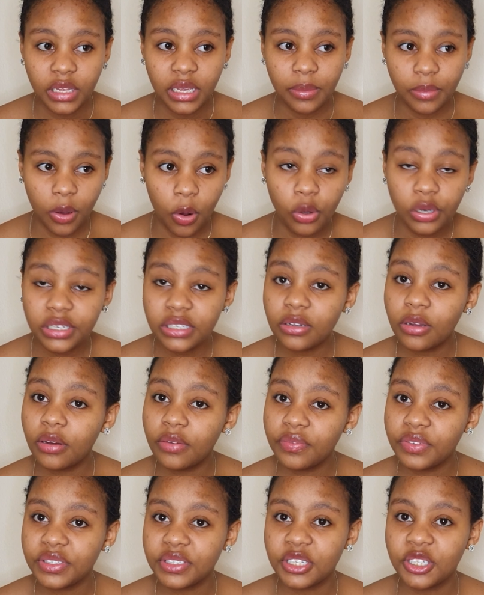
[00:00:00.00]
holding
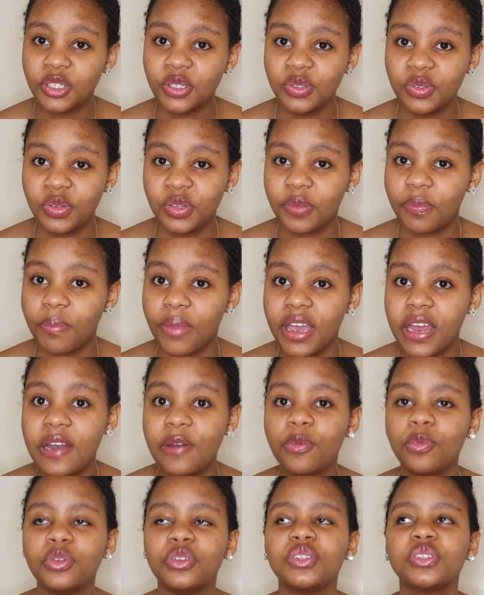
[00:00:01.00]
conversations with
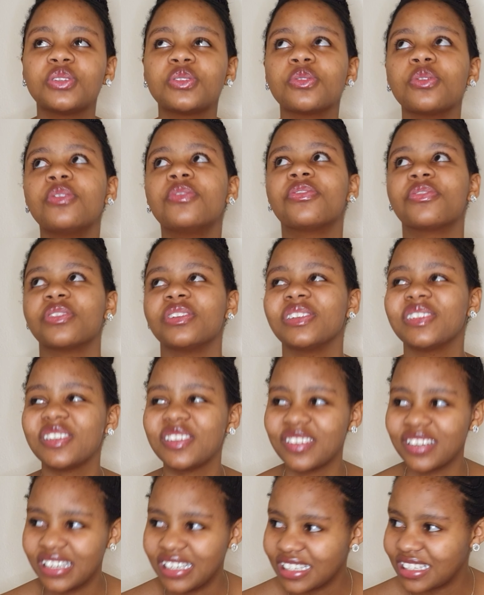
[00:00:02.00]
men was so
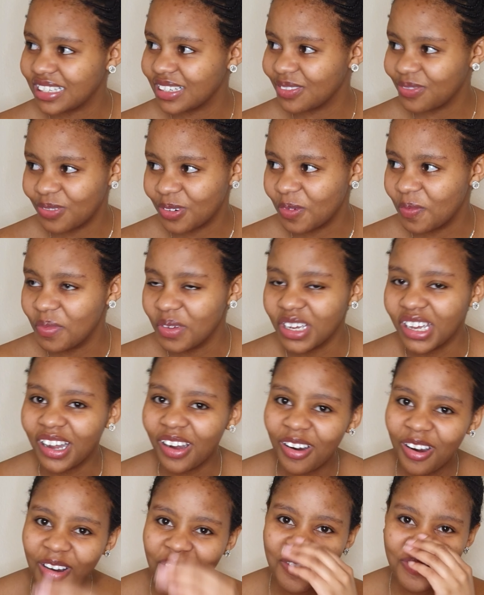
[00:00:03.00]
frustrating for me.
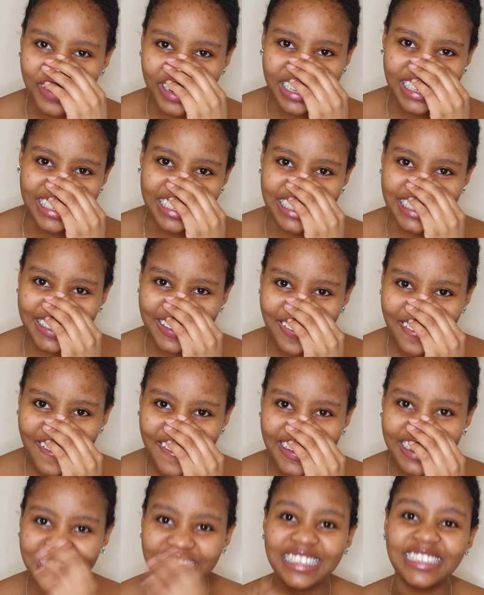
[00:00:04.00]
Oh my
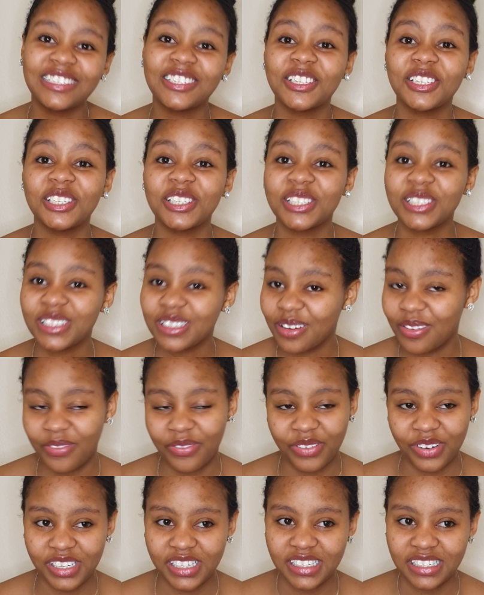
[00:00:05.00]
god, it was so
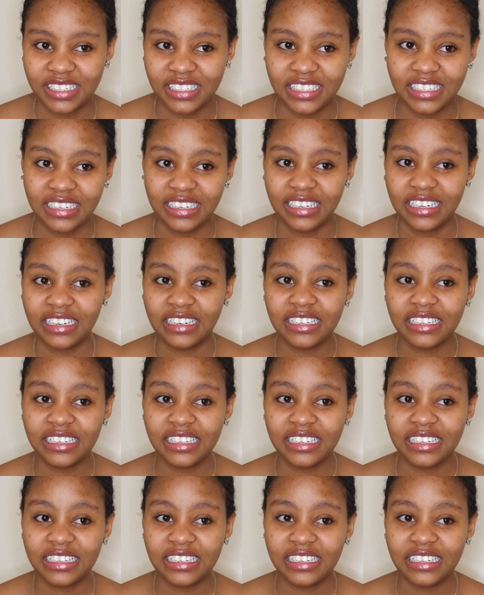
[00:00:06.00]
frustrating. Like,